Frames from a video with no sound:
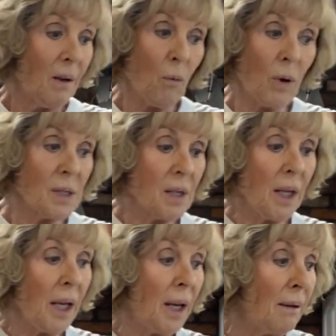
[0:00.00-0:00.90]
Once
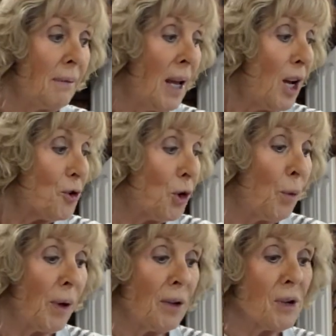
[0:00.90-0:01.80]
again,
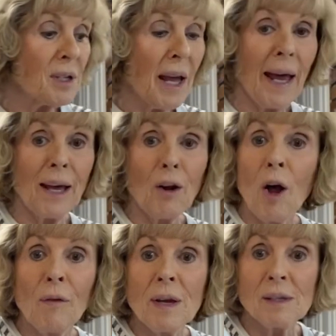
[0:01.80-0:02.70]
children can just
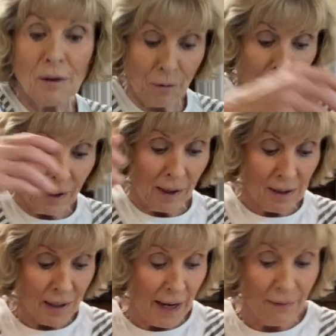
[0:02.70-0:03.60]
add all these
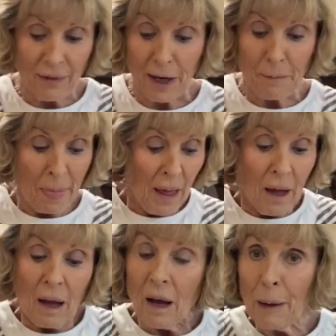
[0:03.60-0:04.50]
ingredients, can't they?
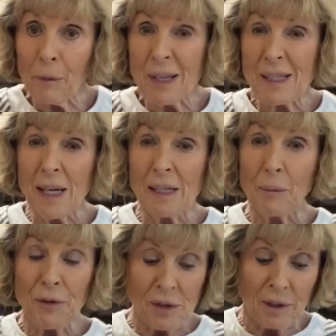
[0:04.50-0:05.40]
I'm going to
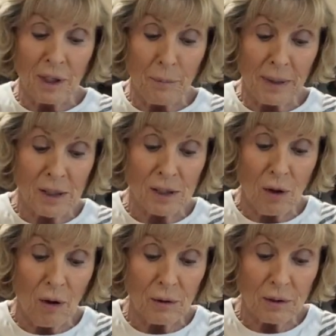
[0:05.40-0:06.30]
season it with just a little bit of
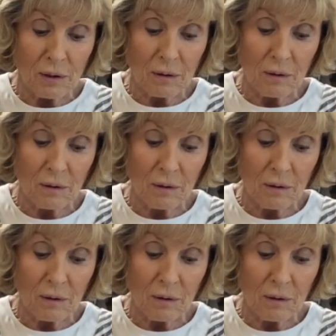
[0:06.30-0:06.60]
salt,